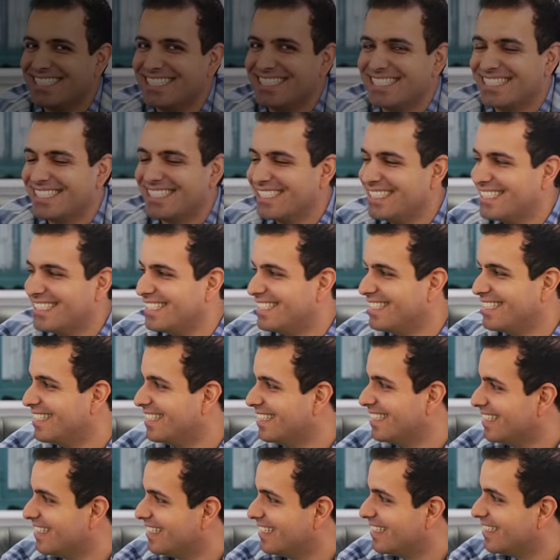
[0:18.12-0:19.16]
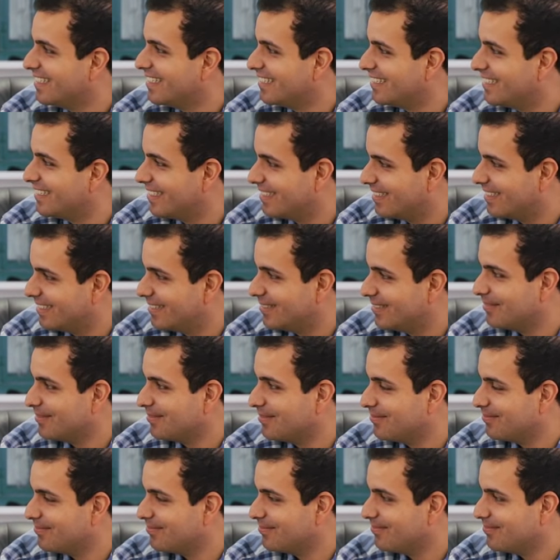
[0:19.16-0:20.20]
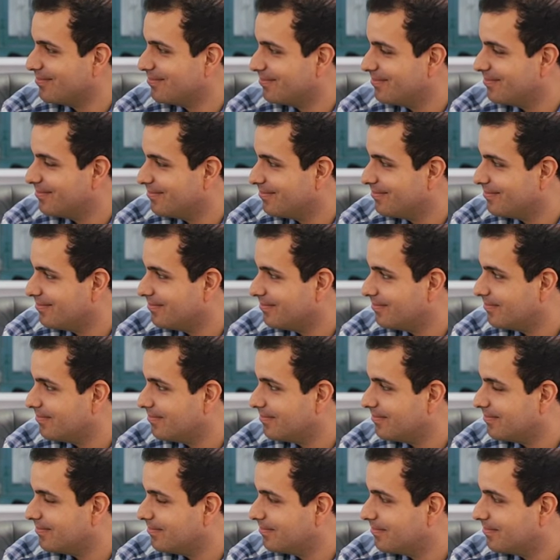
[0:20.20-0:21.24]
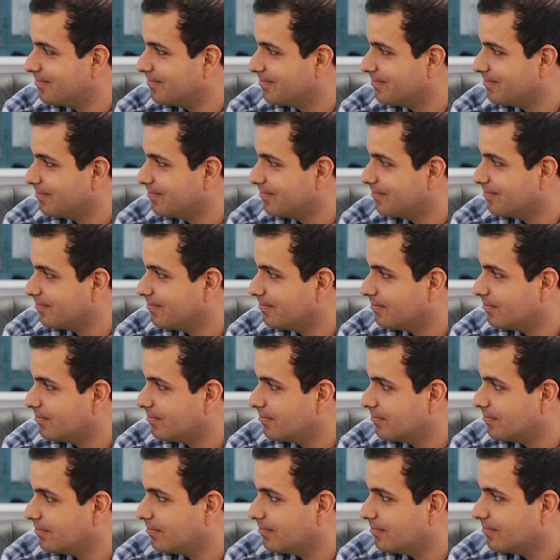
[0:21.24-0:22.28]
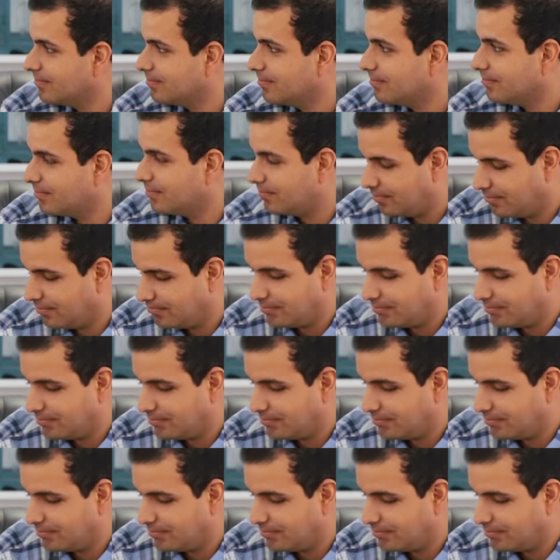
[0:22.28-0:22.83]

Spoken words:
[no speech]